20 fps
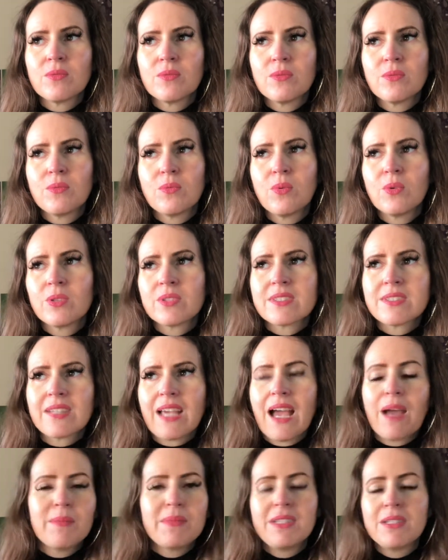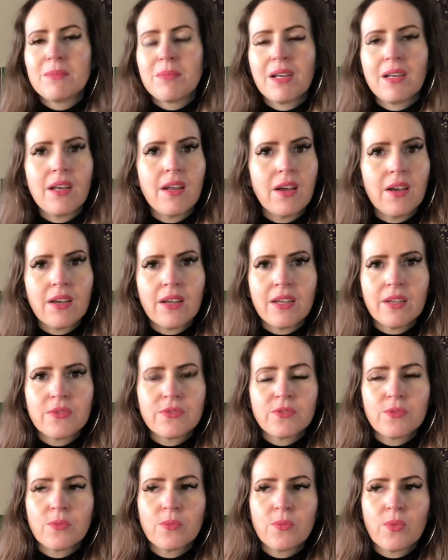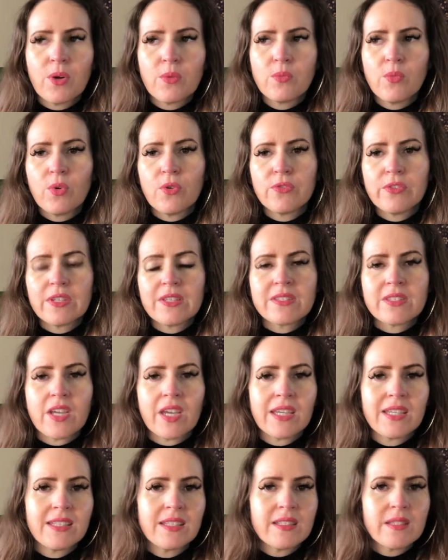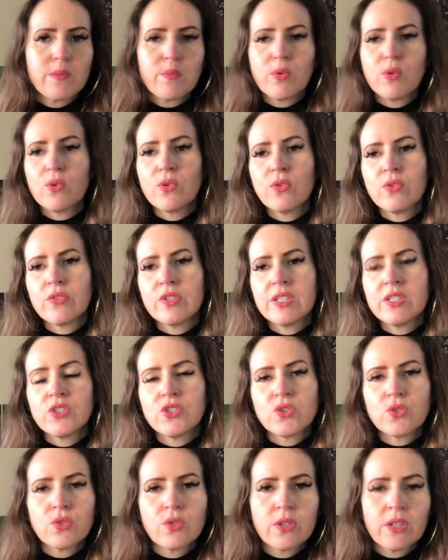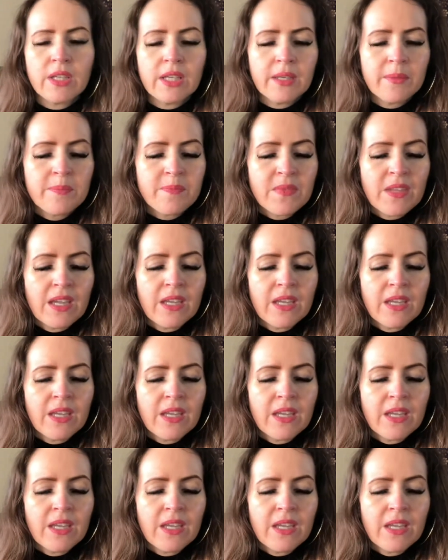what's happening in my life and what things I can explore and enjoy,